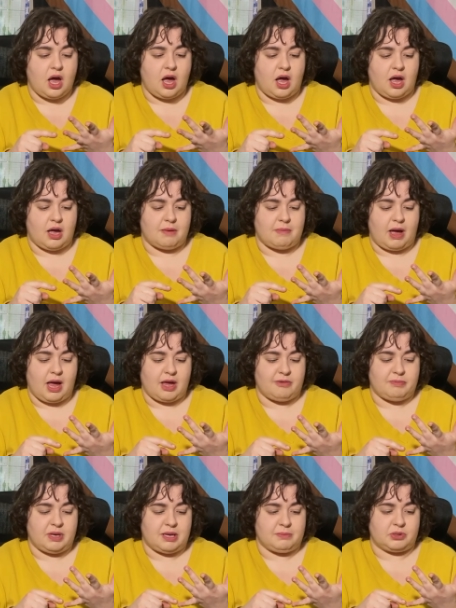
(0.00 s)
um, I have
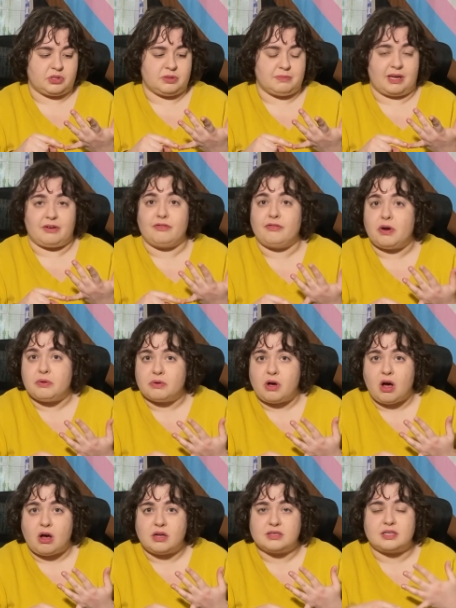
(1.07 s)
been able to make phone
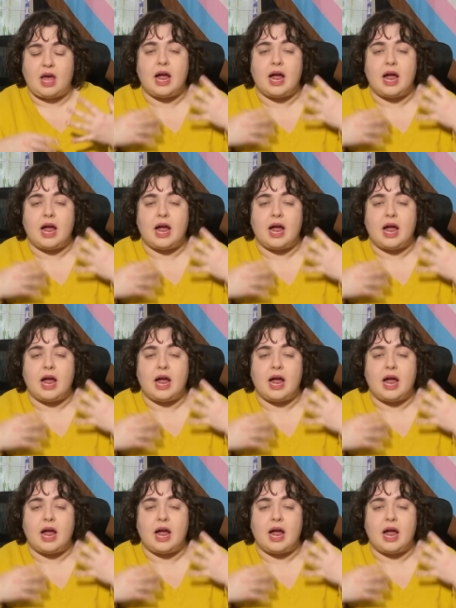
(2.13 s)
calls.